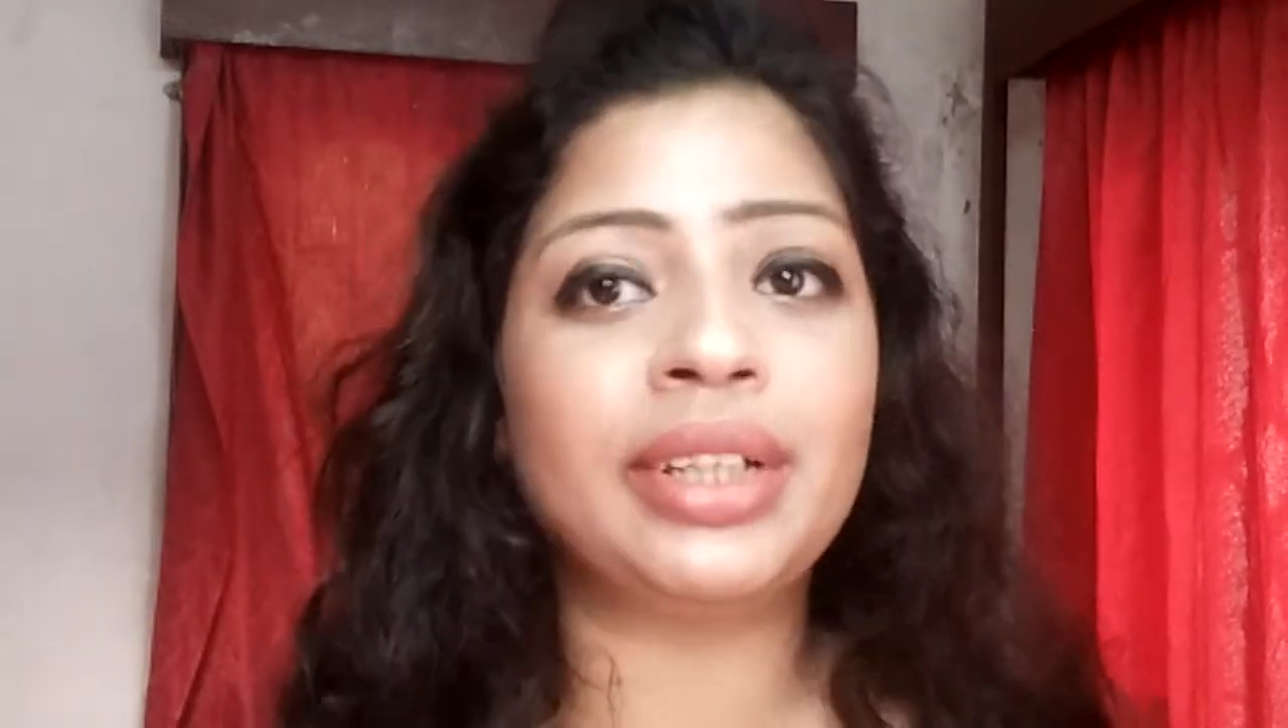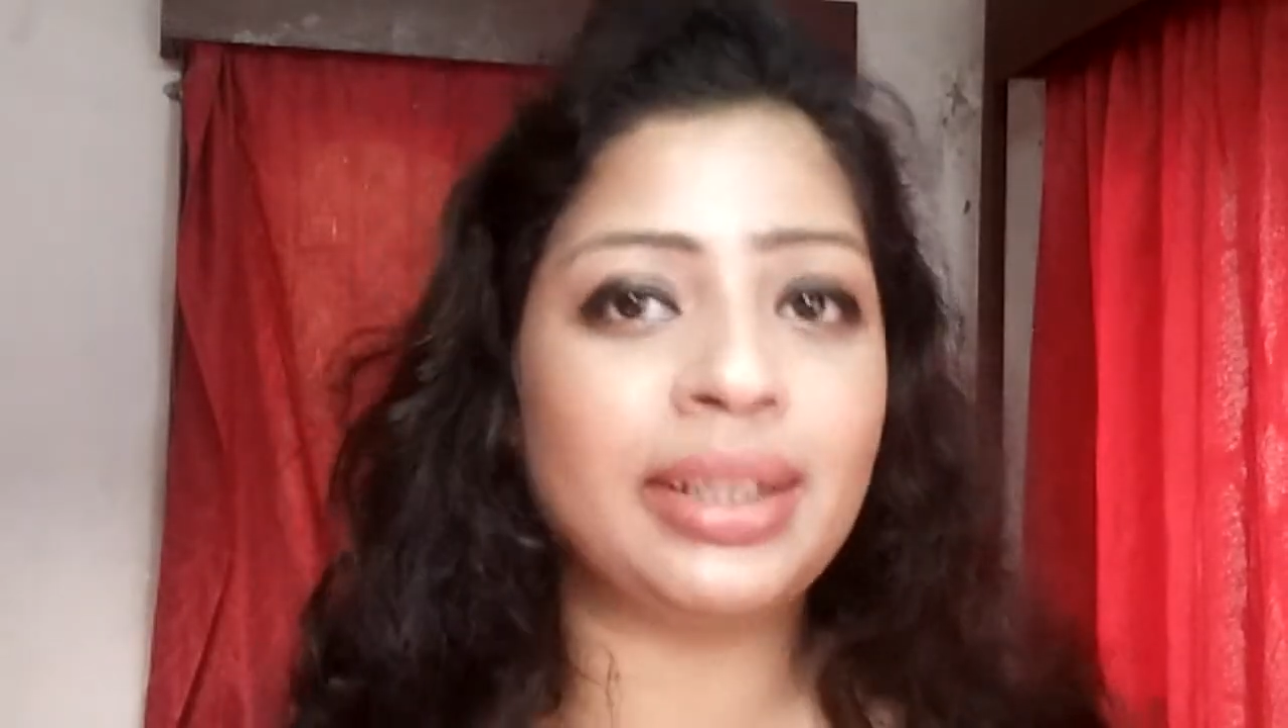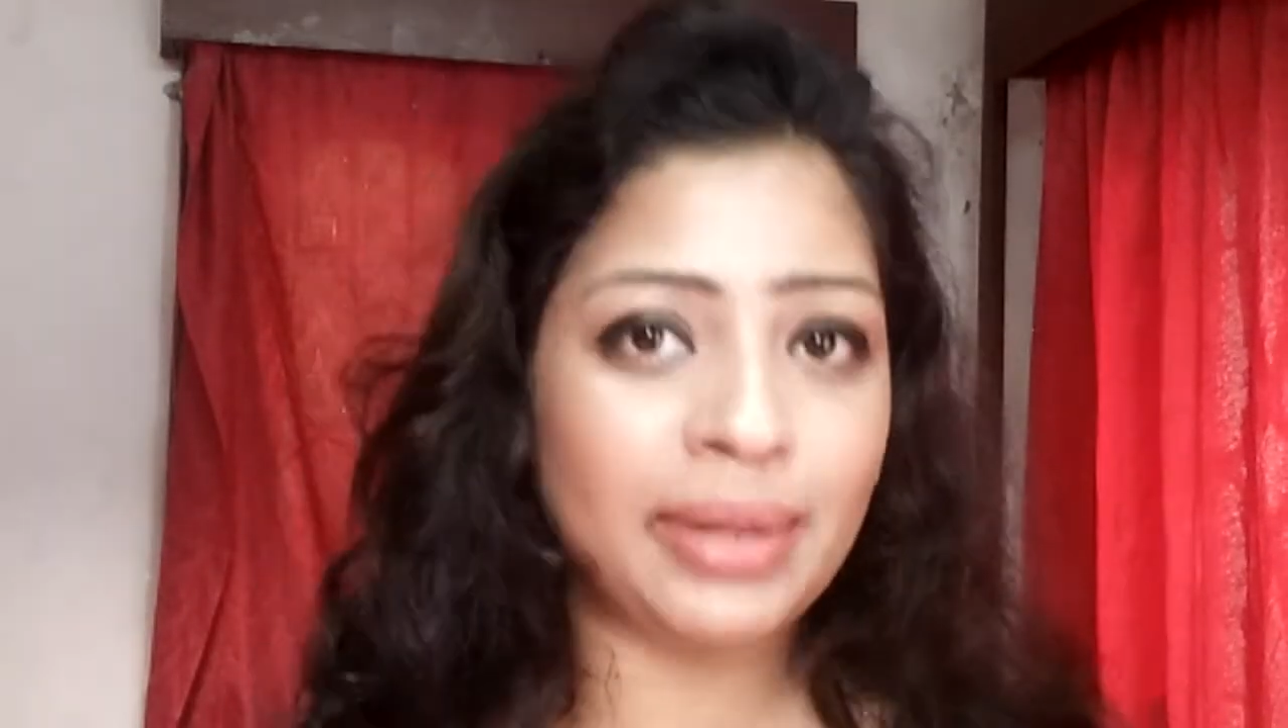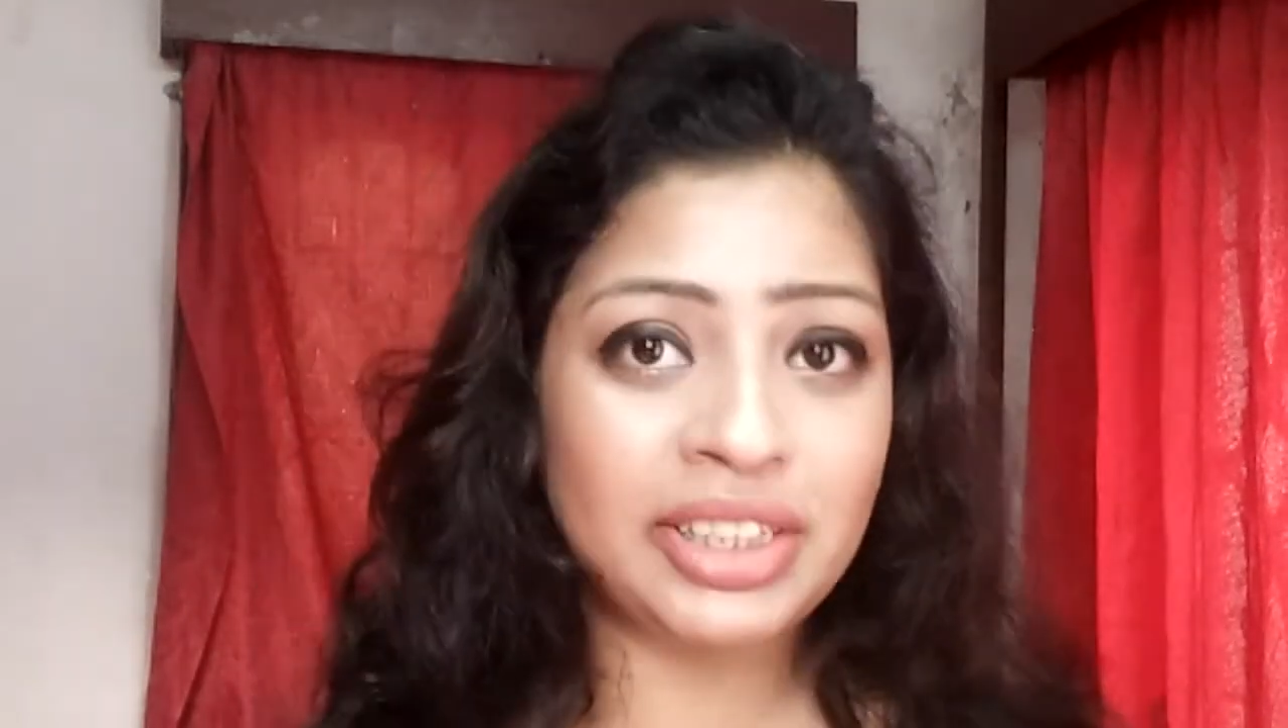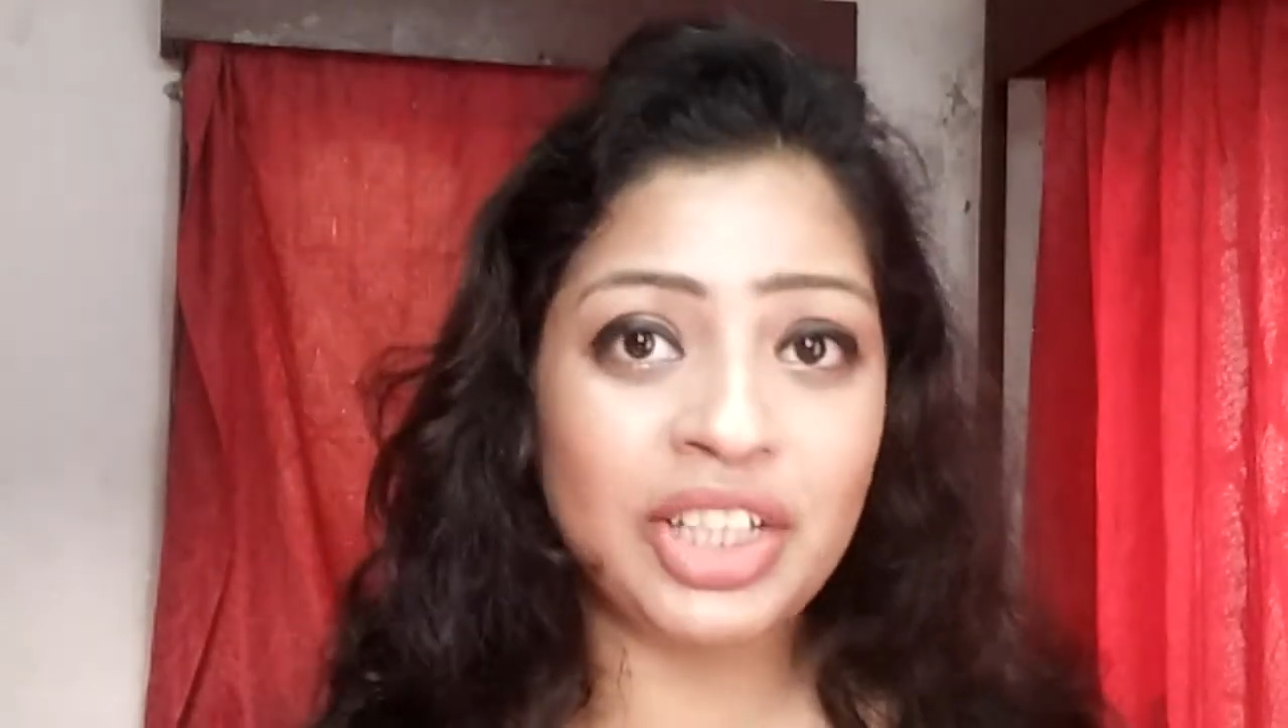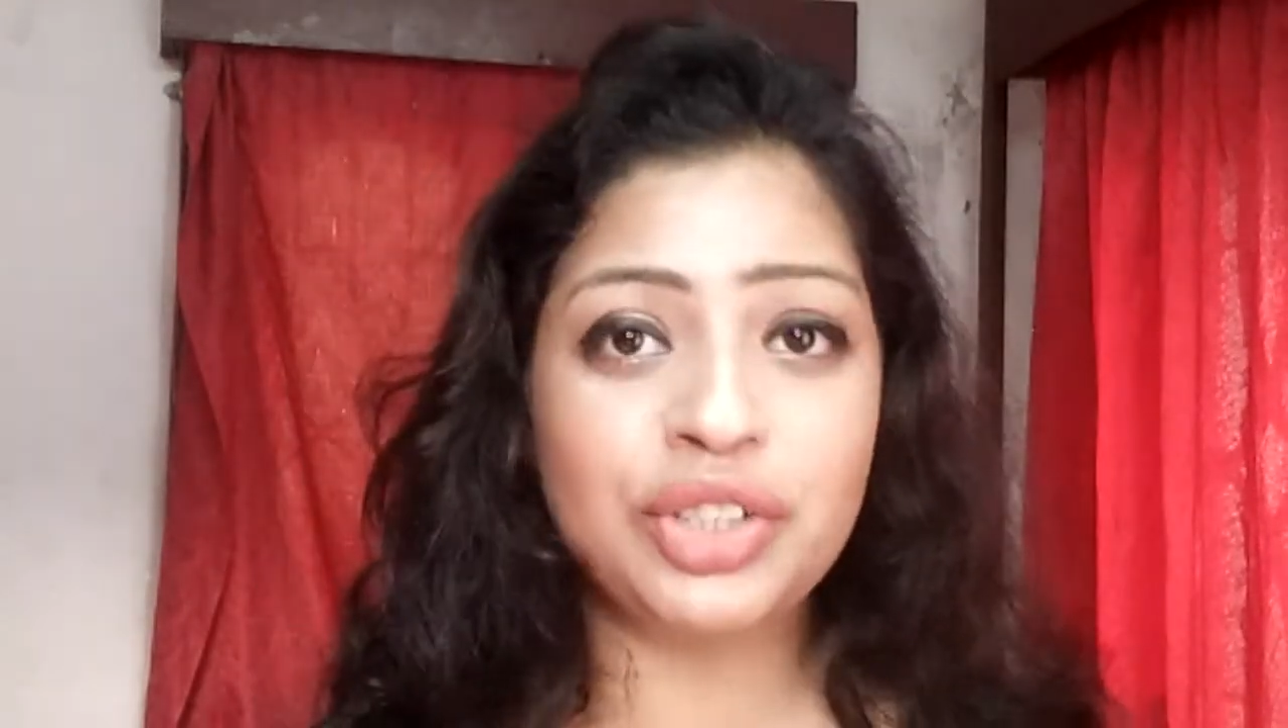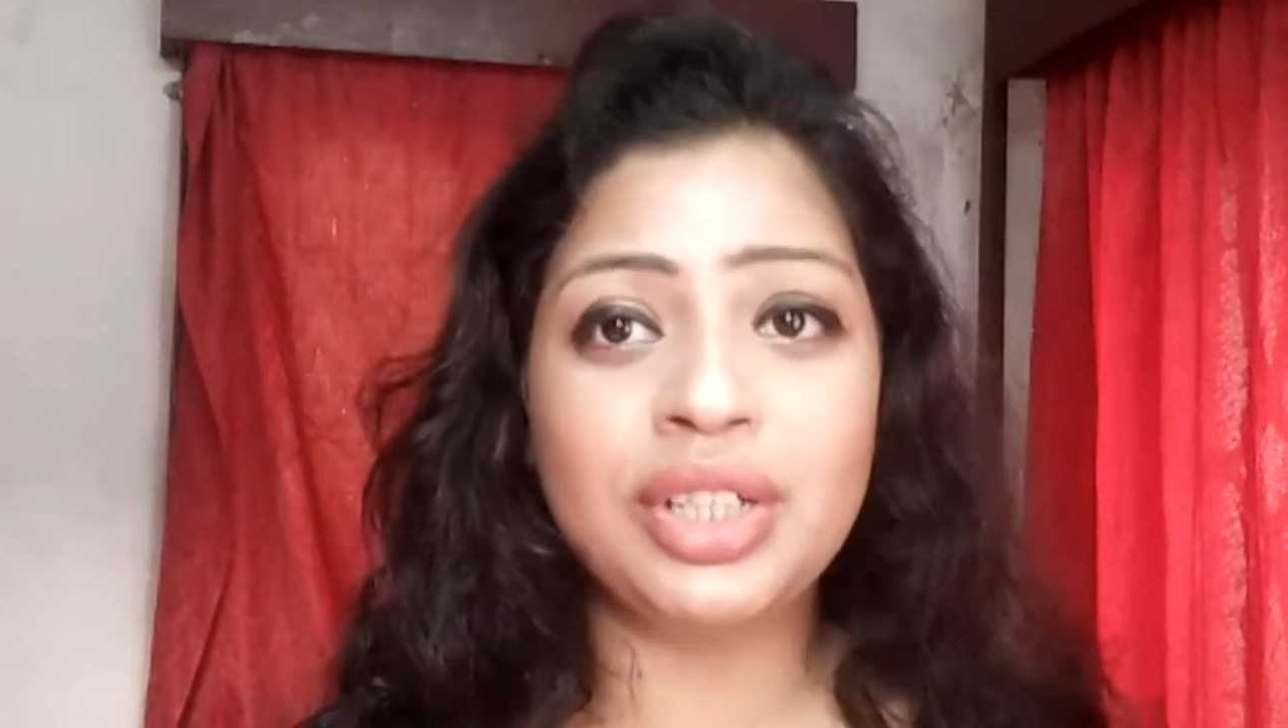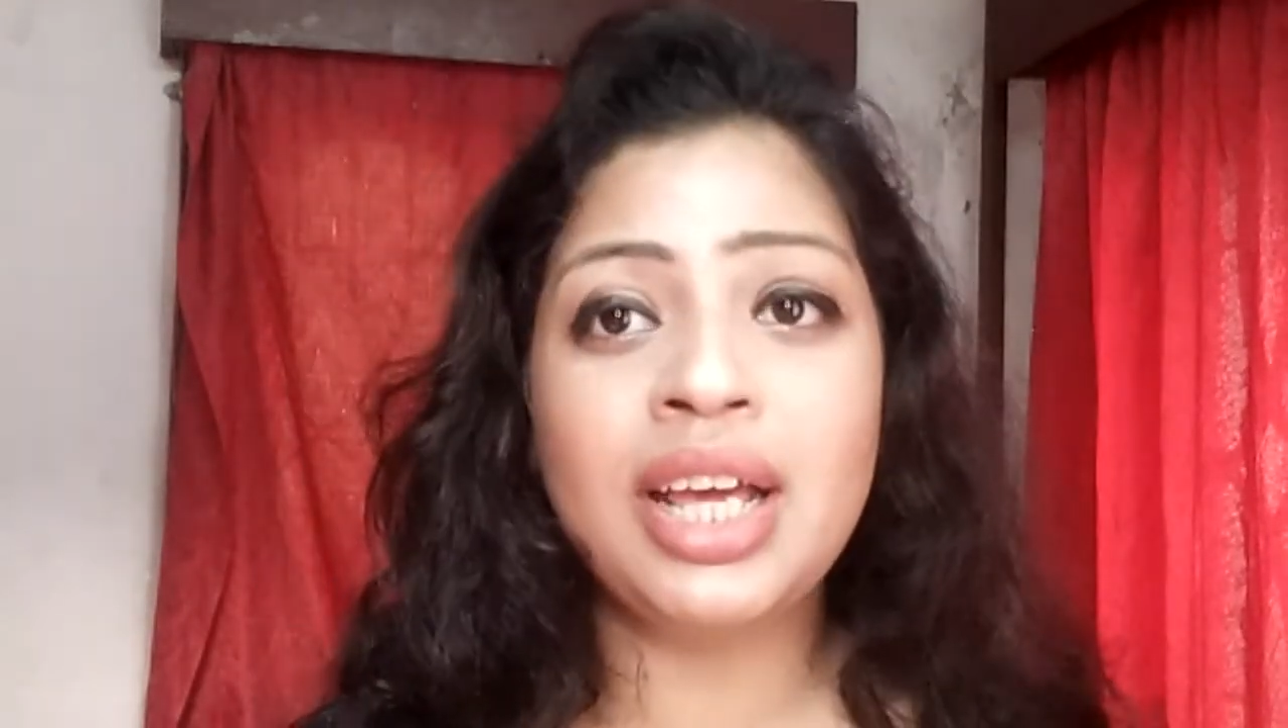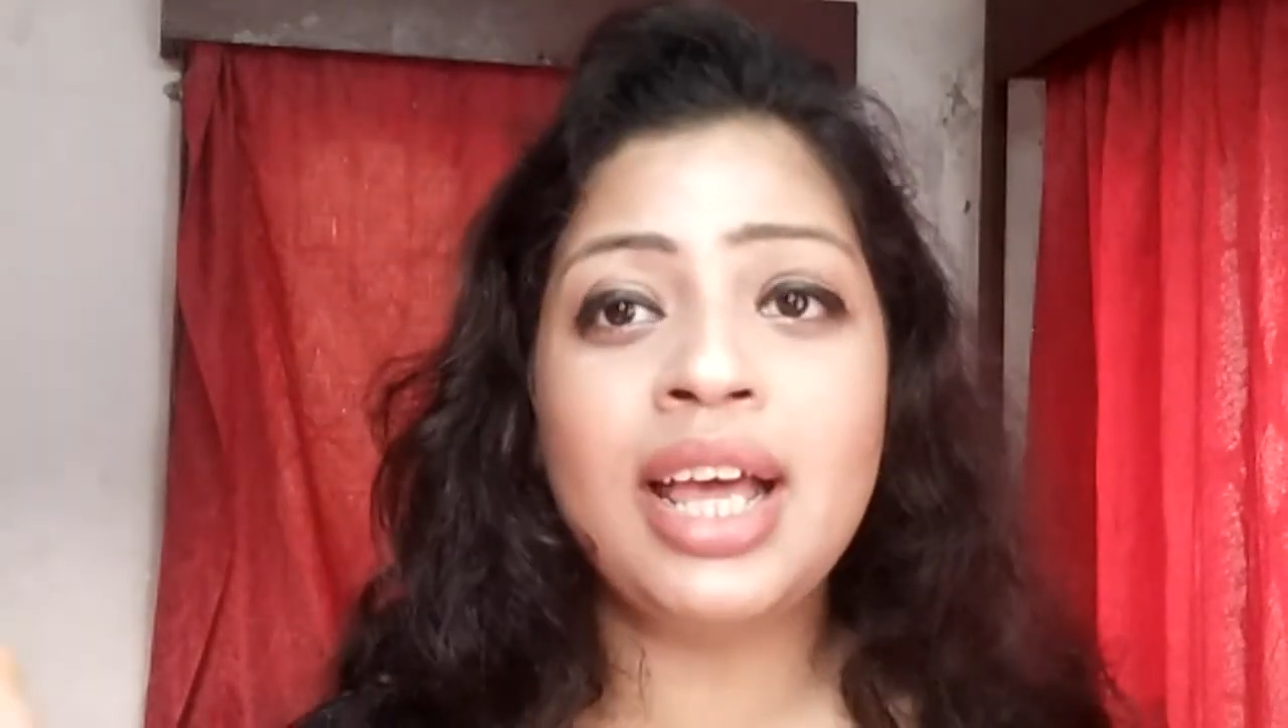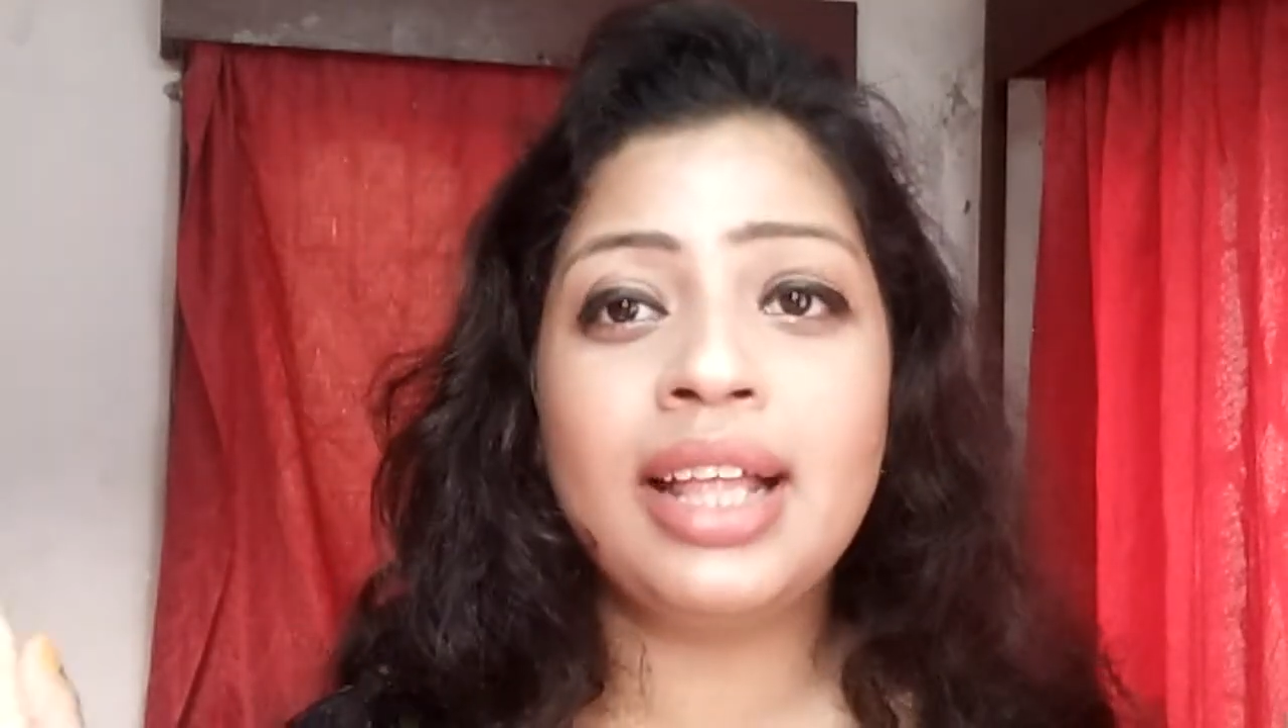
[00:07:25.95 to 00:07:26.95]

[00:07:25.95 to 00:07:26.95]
the comment section